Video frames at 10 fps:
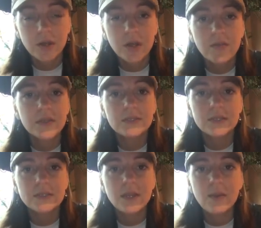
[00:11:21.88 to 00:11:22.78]
This
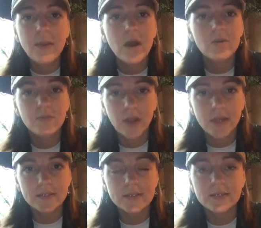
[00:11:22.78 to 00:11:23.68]
isn't about
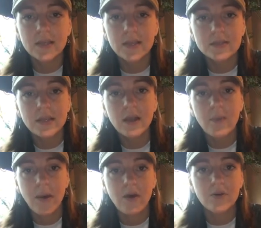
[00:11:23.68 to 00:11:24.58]
race. This isn't
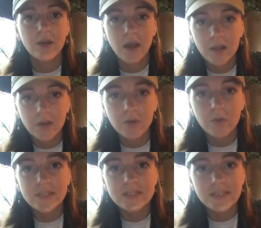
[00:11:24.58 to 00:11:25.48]
about color.
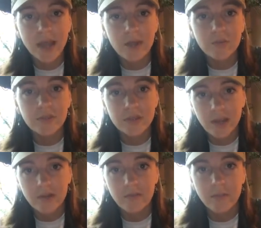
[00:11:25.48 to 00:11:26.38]
We stand with the
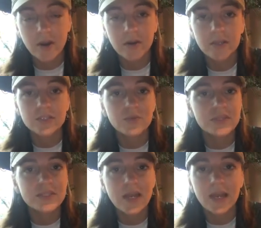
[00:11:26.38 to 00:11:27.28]
Native Americans. We
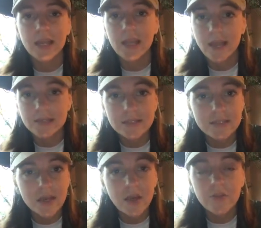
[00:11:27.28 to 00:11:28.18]
stand
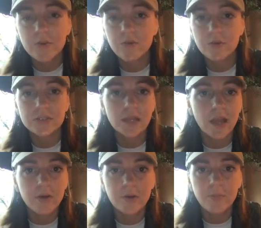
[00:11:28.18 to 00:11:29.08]
against the North
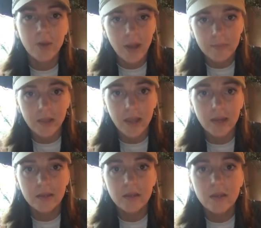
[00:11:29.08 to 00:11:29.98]
Dakota
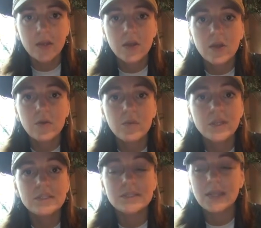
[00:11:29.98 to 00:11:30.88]
pipeline.
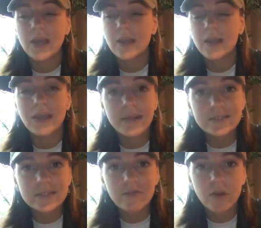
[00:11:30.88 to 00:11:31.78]
We stand
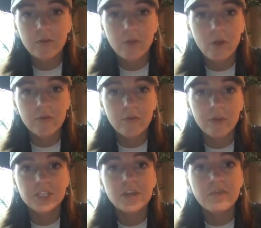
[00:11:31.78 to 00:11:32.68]
against federal
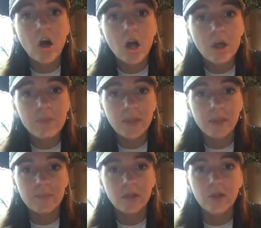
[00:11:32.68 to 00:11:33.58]
overreach of all
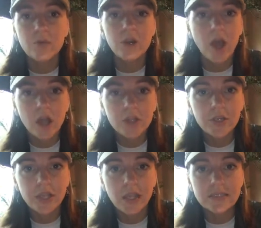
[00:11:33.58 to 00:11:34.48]
people, and we're not
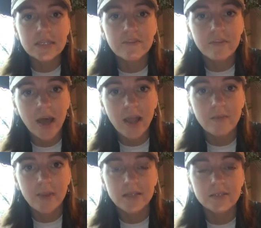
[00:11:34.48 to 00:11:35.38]
looking to
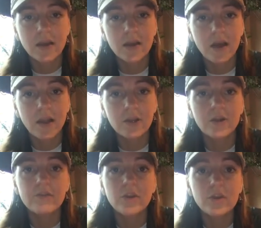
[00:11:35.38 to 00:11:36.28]
divide based on color.
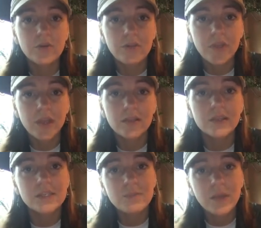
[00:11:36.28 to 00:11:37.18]
If you think that
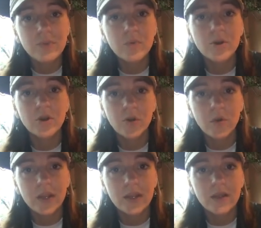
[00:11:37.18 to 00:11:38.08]
these people were
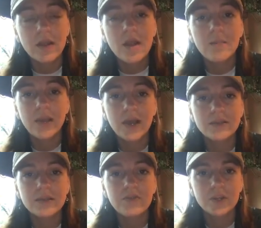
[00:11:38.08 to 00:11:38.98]
acquitted
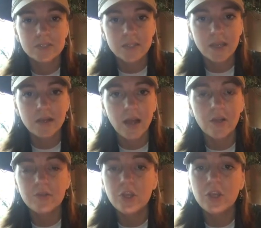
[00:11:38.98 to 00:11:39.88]
because of their skin
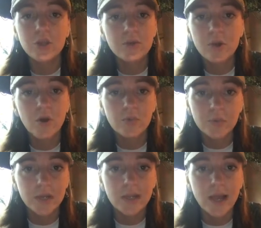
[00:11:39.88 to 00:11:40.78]
color, then you don't
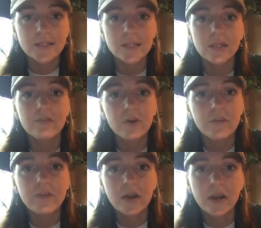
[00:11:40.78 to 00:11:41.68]
realize that
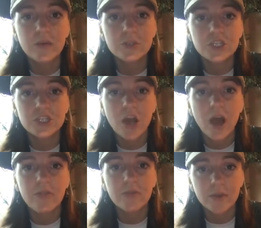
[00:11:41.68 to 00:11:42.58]
Lavoy Finicum was
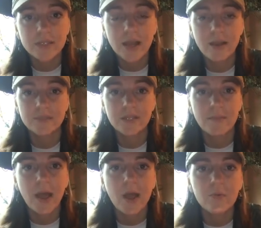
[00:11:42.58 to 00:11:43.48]
shot 3 times in the
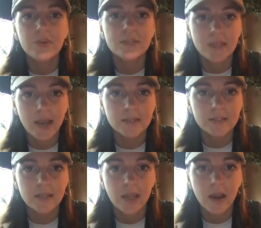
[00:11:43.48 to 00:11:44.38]
back with his hands
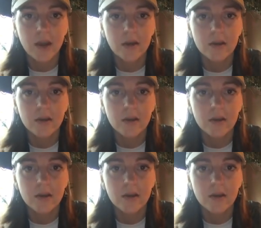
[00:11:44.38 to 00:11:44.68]
in the air.